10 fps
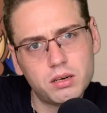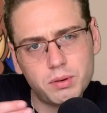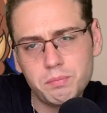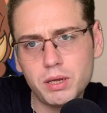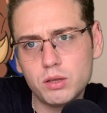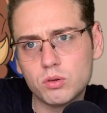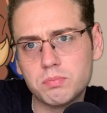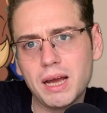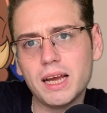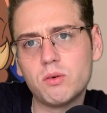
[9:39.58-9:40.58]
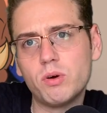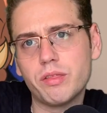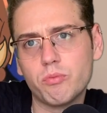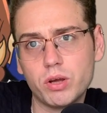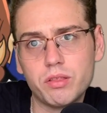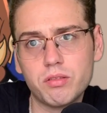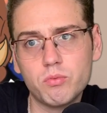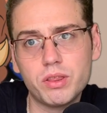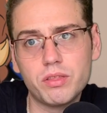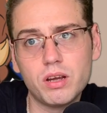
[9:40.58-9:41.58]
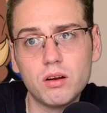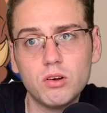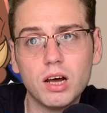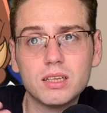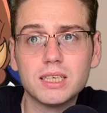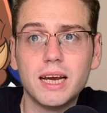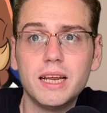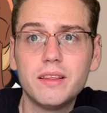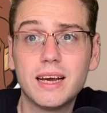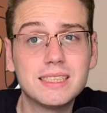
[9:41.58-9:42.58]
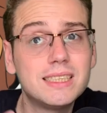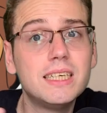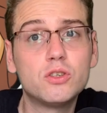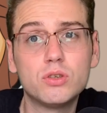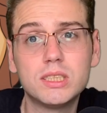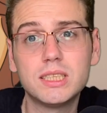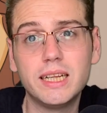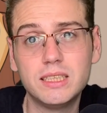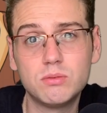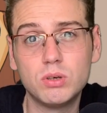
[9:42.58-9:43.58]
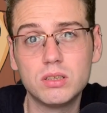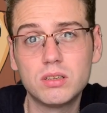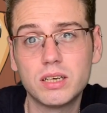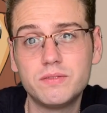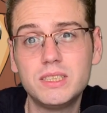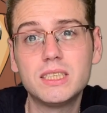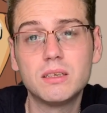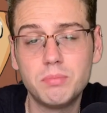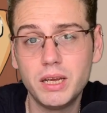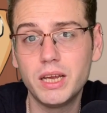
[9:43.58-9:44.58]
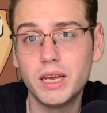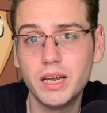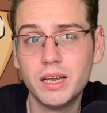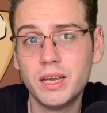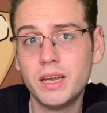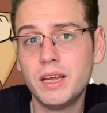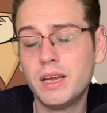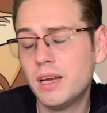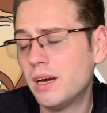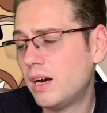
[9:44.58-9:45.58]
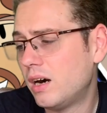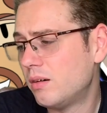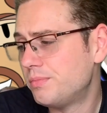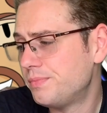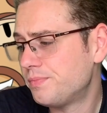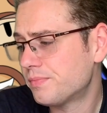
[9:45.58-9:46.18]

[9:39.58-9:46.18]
be peeled back with the oat latte. That citrus sense will kind of disappear. Not